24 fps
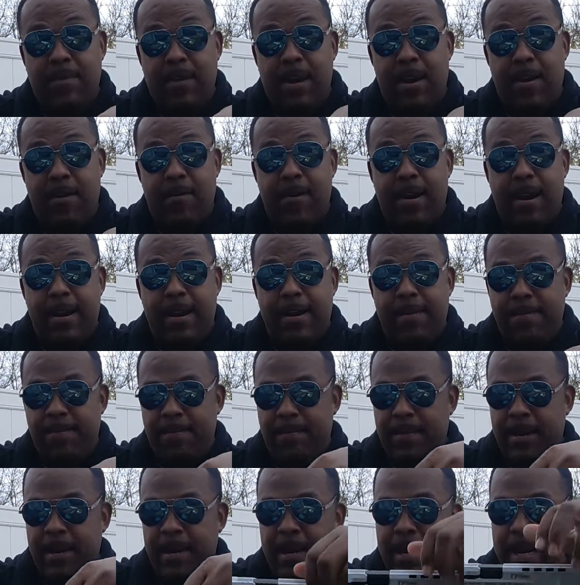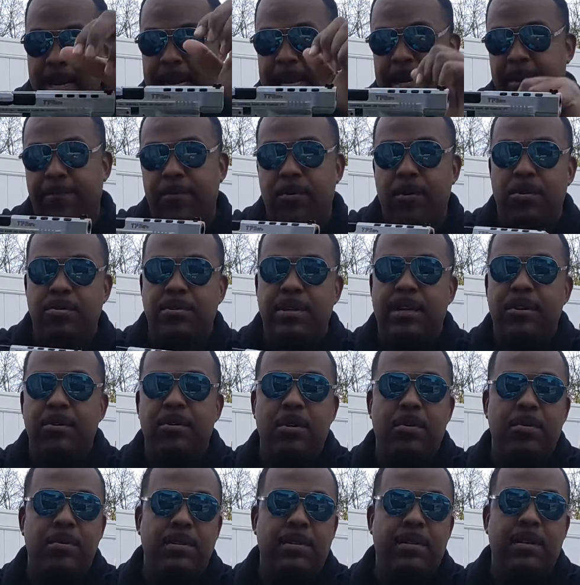Alrighty. And of course I
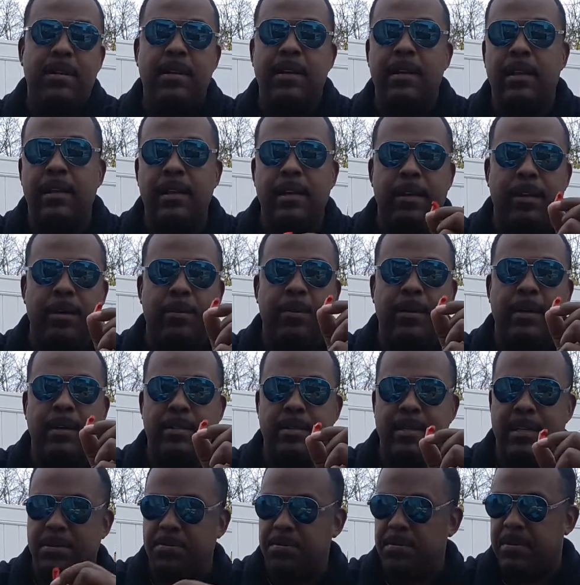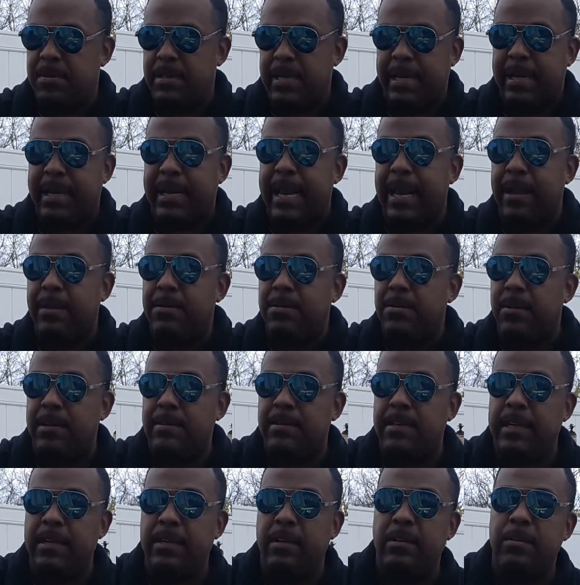knew it was clear because this was sticking out, so I
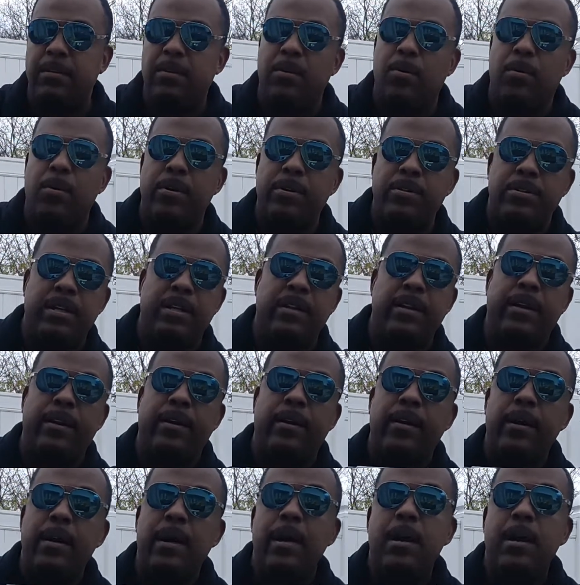seen the orange in there.